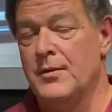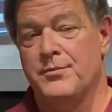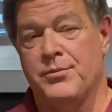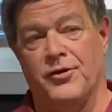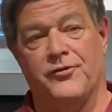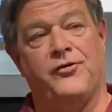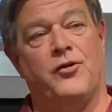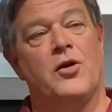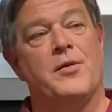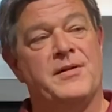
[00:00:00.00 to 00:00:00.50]

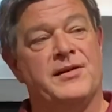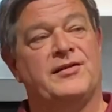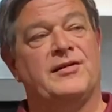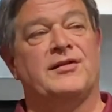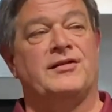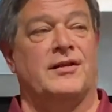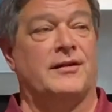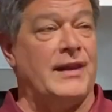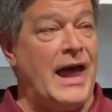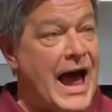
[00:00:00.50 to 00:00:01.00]
Performance
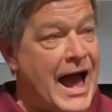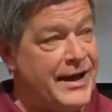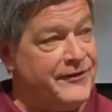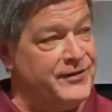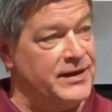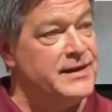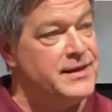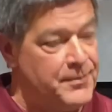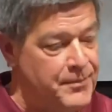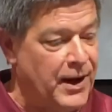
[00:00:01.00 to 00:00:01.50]
is
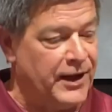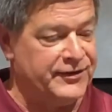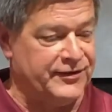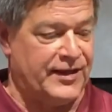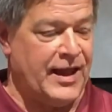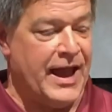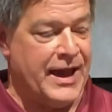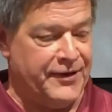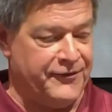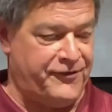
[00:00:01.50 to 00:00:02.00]
alive in the
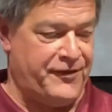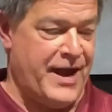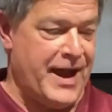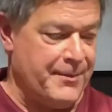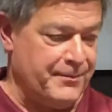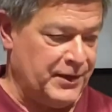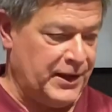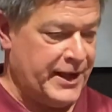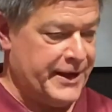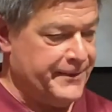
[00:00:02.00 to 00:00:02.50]
Mustang
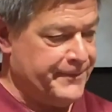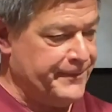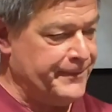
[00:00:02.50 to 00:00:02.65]
family.